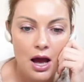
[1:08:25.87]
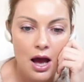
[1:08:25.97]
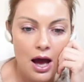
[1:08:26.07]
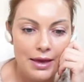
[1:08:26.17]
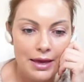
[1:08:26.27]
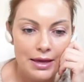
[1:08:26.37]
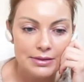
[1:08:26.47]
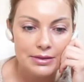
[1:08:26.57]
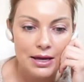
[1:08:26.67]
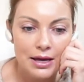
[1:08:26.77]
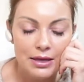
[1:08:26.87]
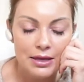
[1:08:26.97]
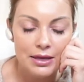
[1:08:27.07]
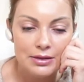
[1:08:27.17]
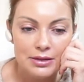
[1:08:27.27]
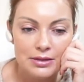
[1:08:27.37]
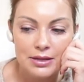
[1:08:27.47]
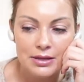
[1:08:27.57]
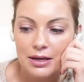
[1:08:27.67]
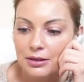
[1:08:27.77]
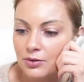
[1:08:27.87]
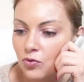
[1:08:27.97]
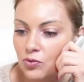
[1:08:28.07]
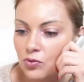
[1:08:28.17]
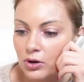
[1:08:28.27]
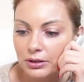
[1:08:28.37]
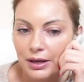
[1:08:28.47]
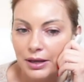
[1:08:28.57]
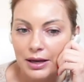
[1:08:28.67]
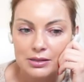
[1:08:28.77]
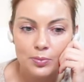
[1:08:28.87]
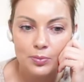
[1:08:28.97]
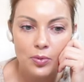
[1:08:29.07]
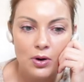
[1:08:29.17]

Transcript: uh, is the Instant Vortex